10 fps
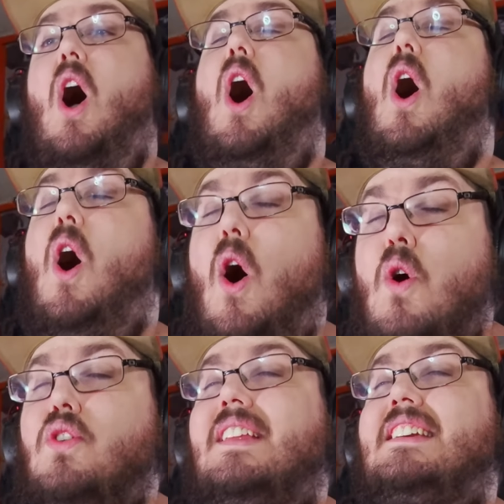
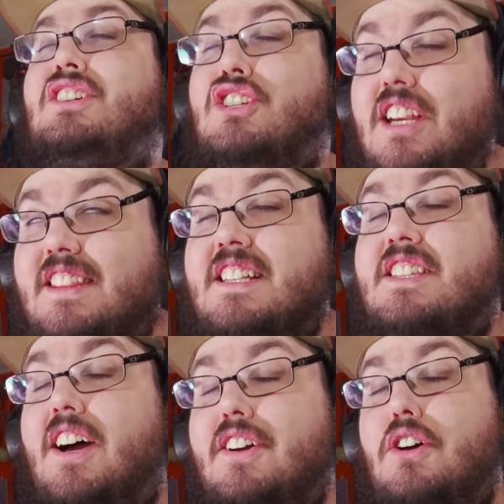Holy shit, this
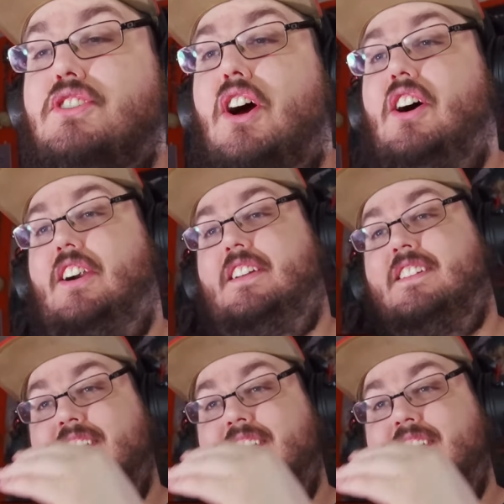song goes hard.